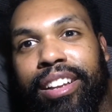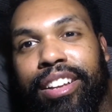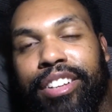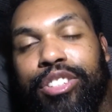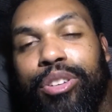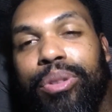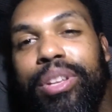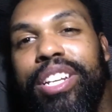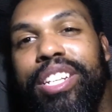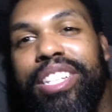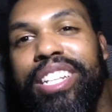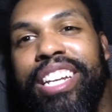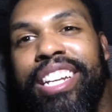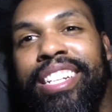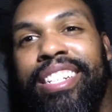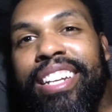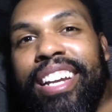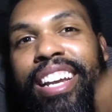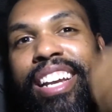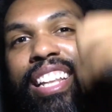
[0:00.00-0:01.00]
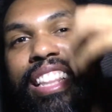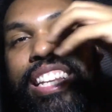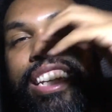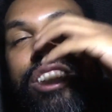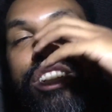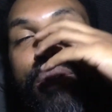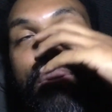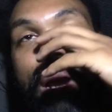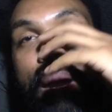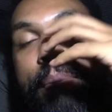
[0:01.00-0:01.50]
So these these
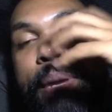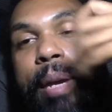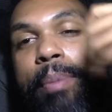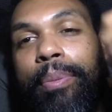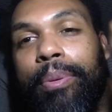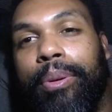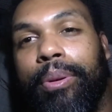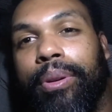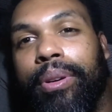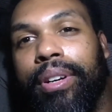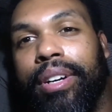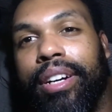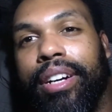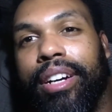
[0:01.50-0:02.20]
these are why people